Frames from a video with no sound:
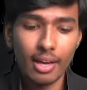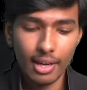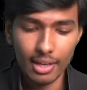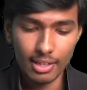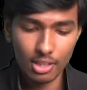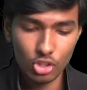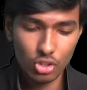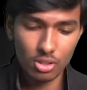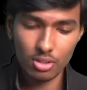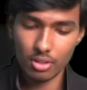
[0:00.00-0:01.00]
and it's
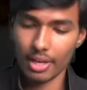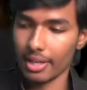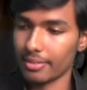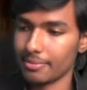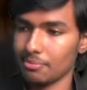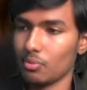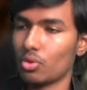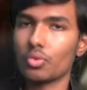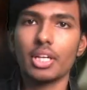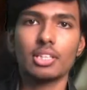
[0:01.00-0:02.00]
just like
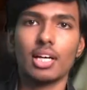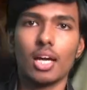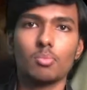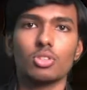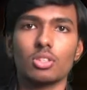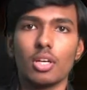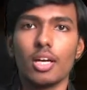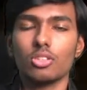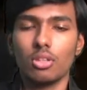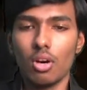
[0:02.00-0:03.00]
3 times
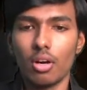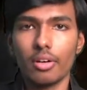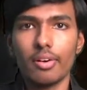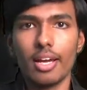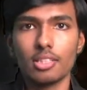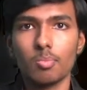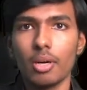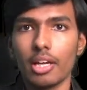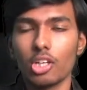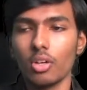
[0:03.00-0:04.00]
as longer as
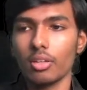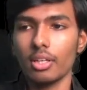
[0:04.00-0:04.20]
my good